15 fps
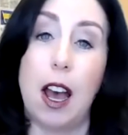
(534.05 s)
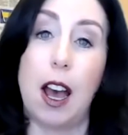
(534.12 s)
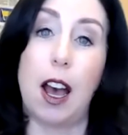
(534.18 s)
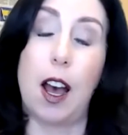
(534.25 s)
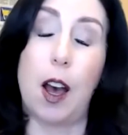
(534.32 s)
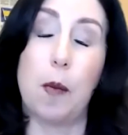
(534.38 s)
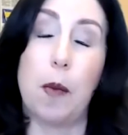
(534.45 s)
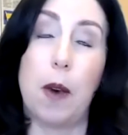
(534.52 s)

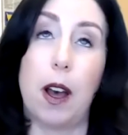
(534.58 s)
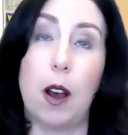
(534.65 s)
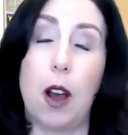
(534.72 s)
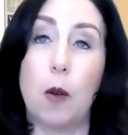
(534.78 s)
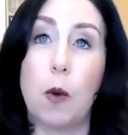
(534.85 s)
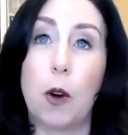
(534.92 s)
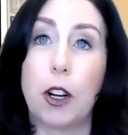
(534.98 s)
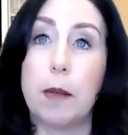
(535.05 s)
Um, a,
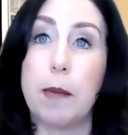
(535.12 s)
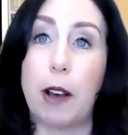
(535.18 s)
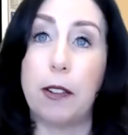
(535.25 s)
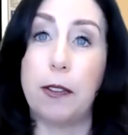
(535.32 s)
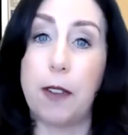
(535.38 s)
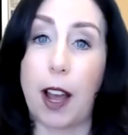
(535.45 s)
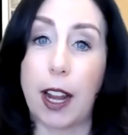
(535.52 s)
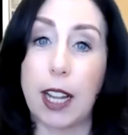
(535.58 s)
a, word about
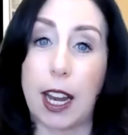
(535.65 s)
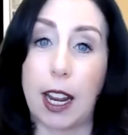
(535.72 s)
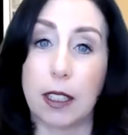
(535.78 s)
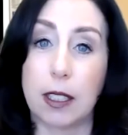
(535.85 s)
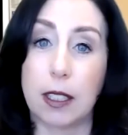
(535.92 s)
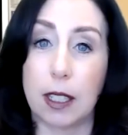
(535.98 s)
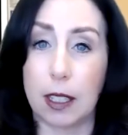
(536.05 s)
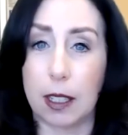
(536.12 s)

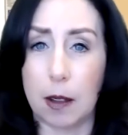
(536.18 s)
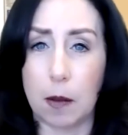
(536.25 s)
finance.